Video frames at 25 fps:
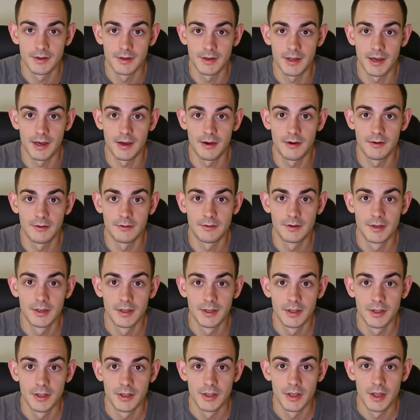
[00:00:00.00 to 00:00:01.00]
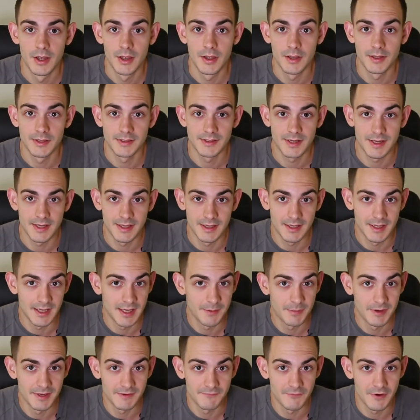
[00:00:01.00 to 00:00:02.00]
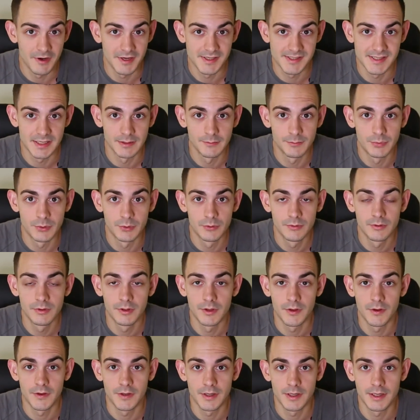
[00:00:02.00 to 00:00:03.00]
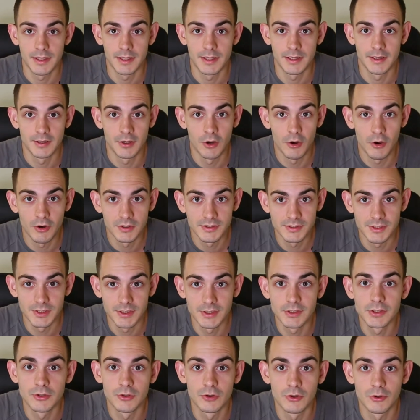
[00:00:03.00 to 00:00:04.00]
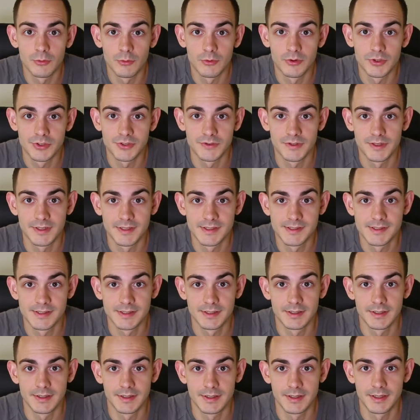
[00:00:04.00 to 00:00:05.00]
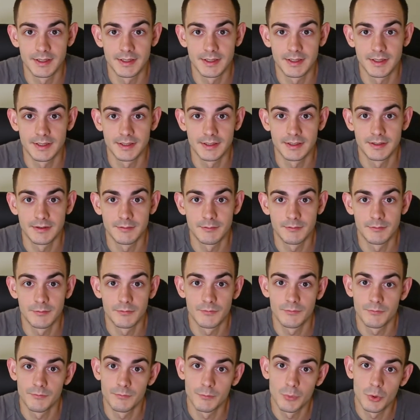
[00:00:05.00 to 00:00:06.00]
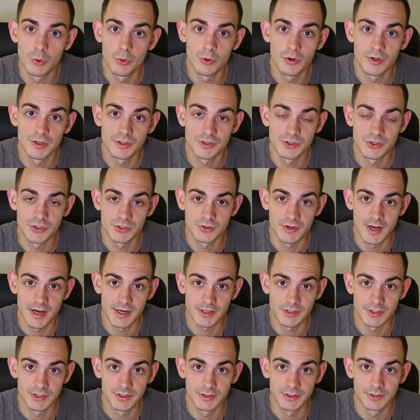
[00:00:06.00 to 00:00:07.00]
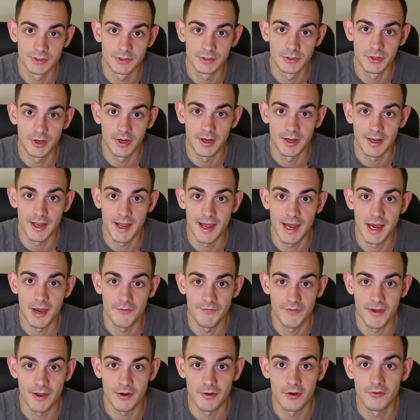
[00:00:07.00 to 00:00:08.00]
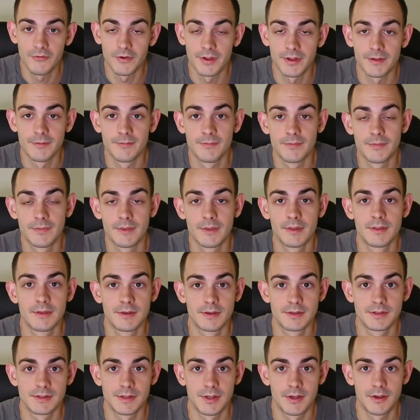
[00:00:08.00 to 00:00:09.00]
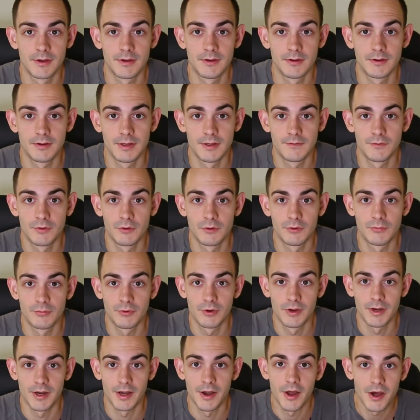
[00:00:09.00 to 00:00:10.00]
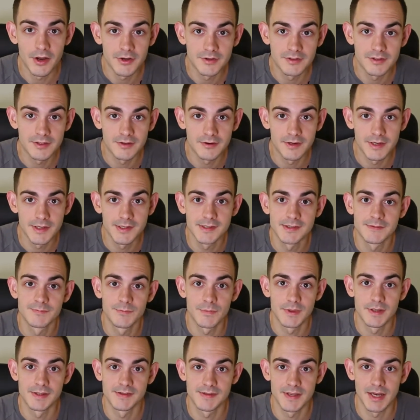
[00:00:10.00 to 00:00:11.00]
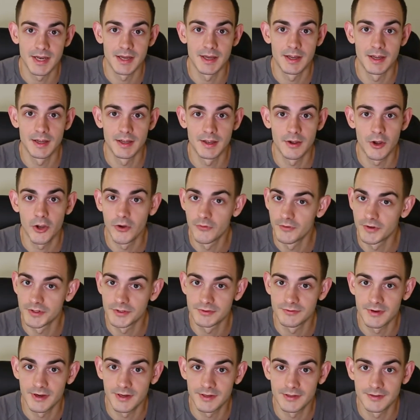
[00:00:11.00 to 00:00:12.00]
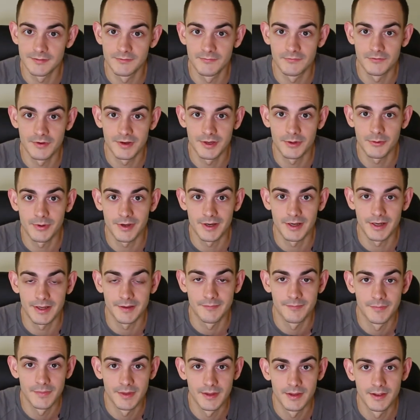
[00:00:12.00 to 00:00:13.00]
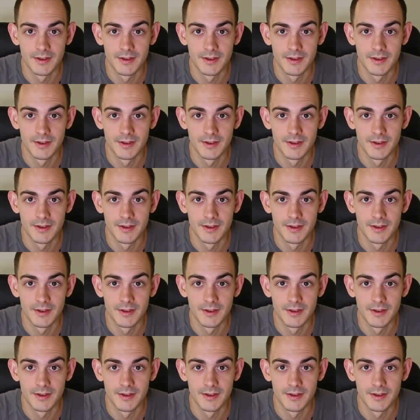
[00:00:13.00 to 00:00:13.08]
Now, keeping it very simple, the hotter your water is, the more extraction you're going to get out of that coffee. So if you're brewing at 100 degrees, it's going to over extract very quickly.